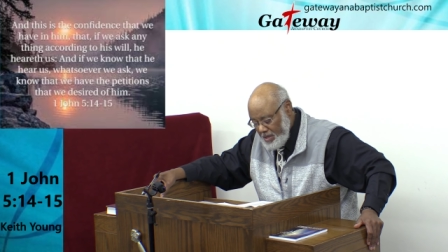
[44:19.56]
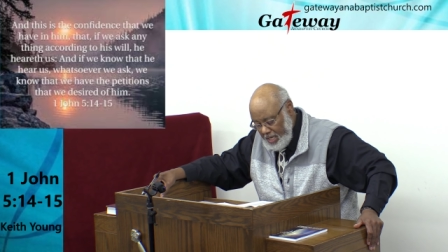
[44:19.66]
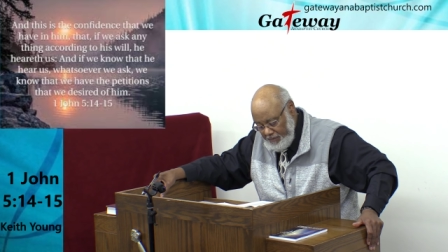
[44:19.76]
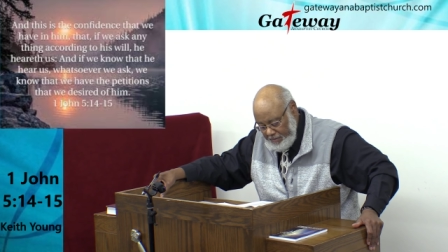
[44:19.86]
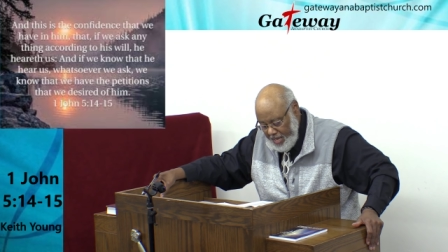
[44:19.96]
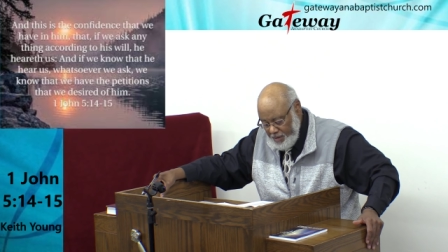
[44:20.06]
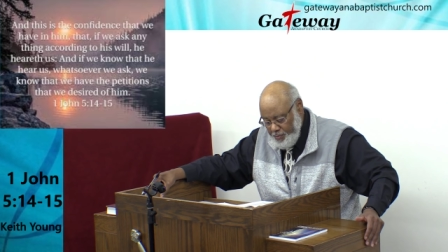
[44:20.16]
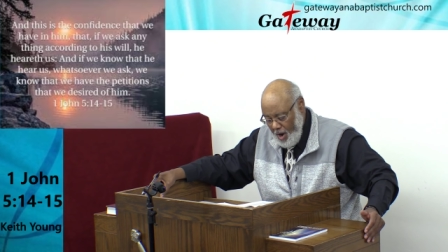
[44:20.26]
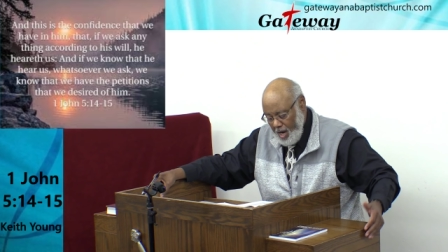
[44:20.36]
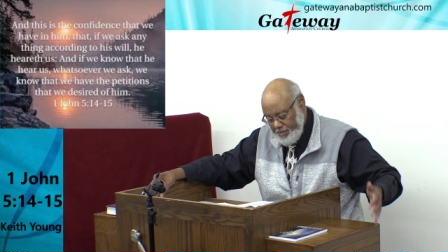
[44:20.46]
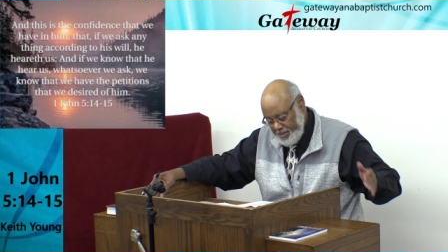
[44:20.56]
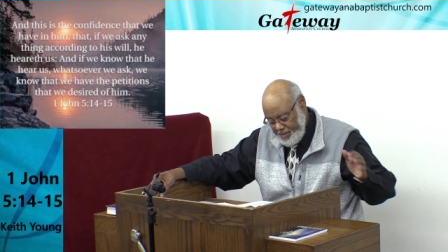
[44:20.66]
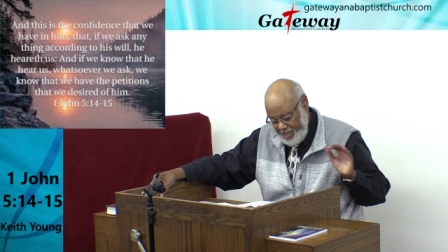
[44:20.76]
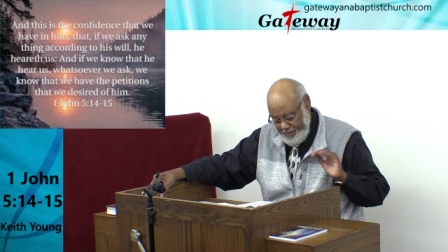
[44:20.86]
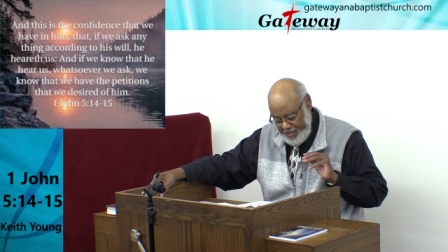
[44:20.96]
Giving him that
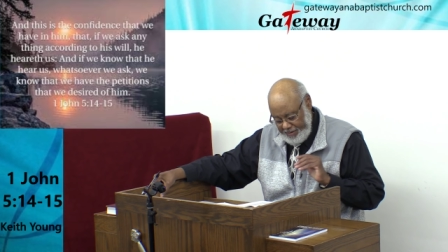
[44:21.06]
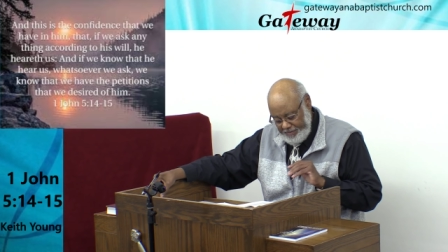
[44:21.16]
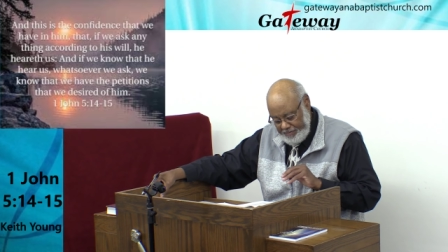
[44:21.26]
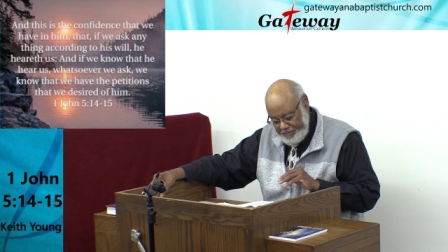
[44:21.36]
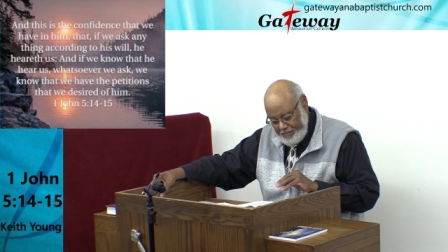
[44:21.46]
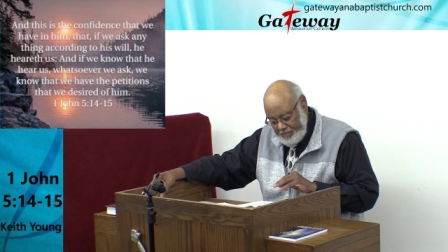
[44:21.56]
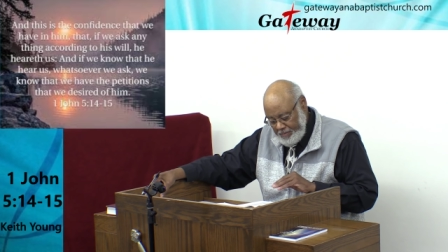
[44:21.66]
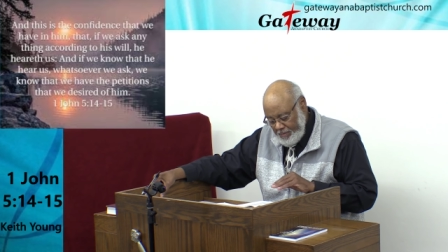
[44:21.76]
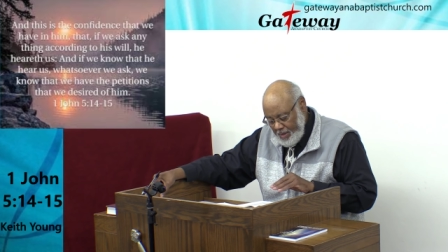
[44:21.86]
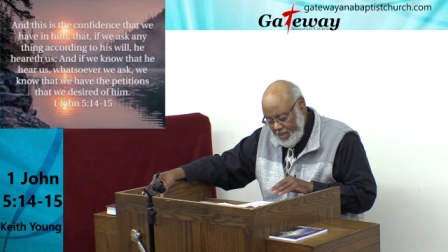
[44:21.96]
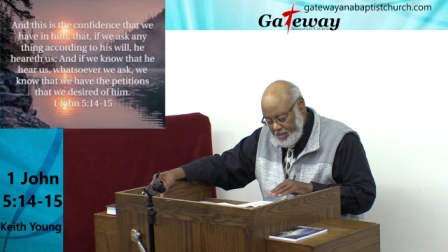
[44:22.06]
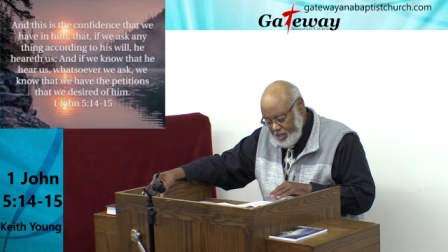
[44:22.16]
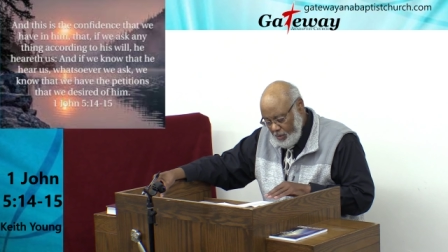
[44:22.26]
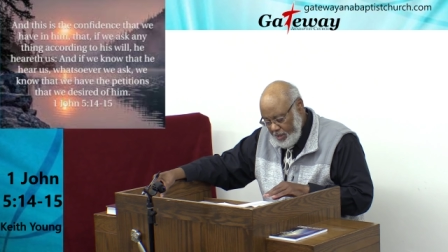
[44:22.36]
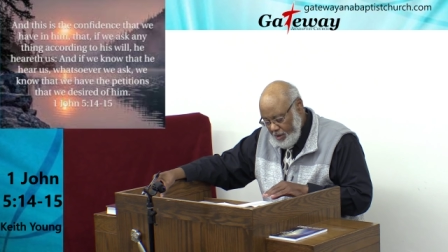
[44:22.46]
promise. Amen. And so we